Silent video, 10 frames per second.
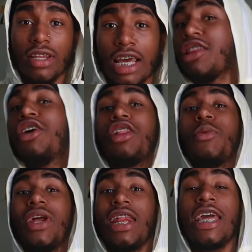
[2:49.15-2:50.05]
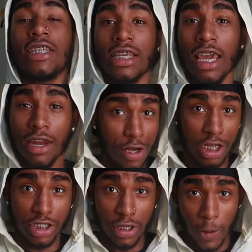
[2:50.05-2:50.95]
That's literally what it is in a
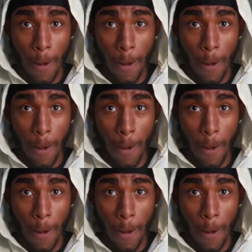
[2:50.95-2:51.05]
nutshell.